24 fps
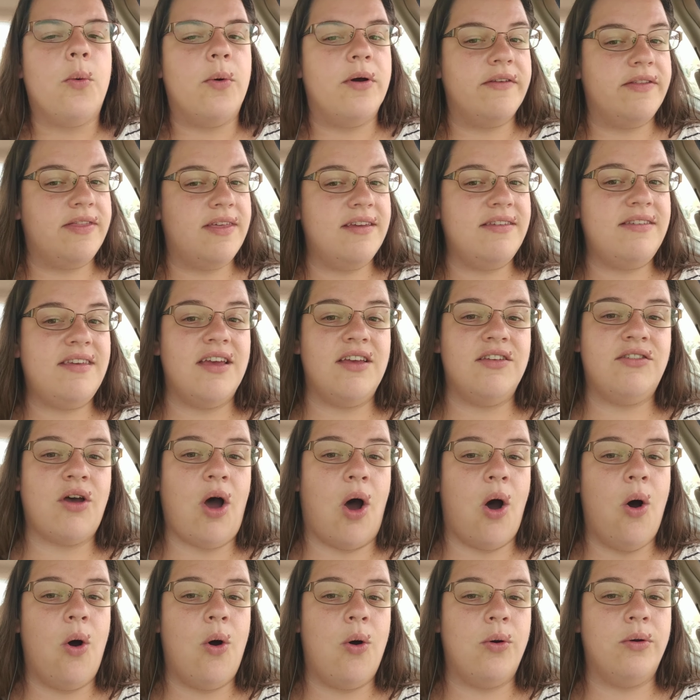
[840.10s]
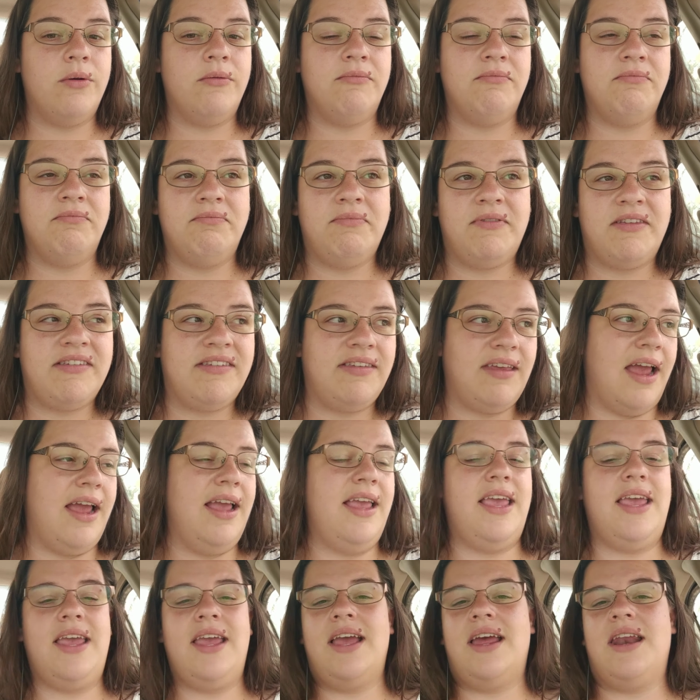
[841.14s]
Was this his own
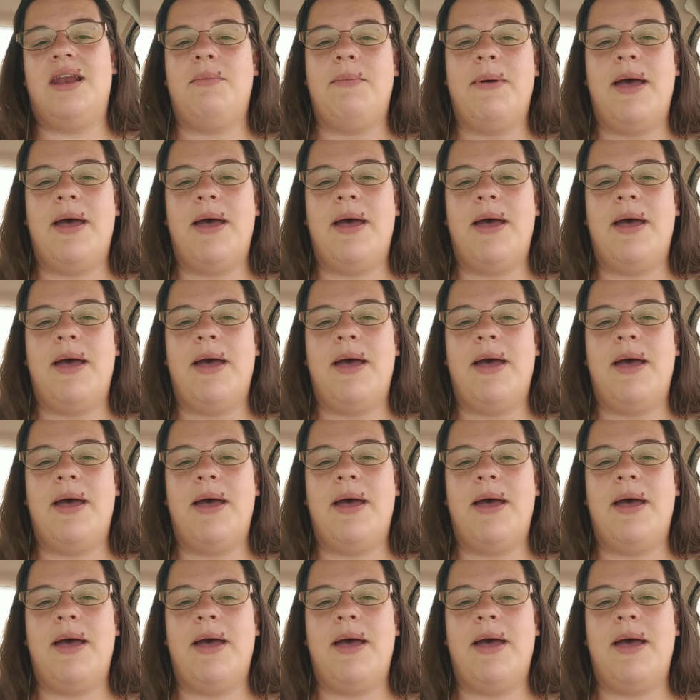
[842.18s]
psyche and